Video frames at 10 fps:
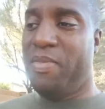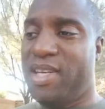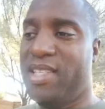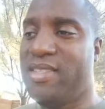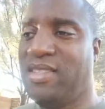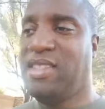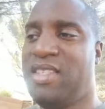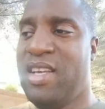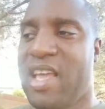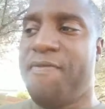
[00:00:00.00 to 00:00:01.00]
but
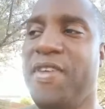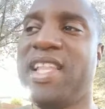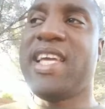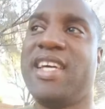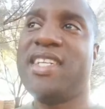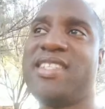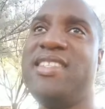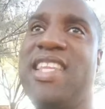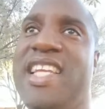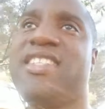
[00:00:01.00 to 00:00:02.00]
I feel like Guts
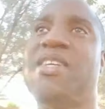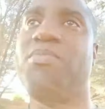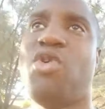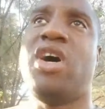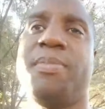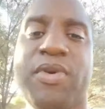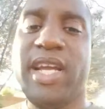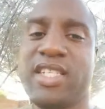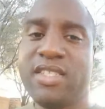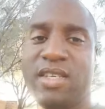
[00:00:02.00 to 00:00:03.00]
needs some more
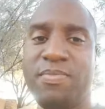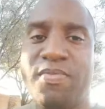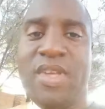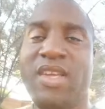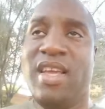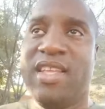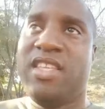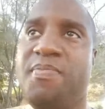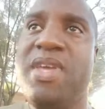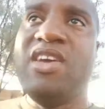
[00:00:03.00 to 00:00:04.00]
upgrades
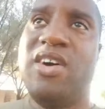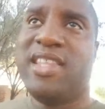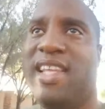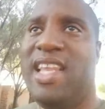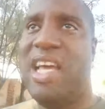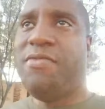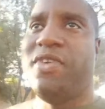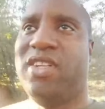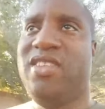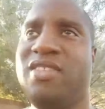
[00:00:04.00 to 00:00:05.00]
to be on the
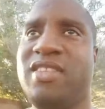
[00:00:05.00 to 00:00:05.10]
level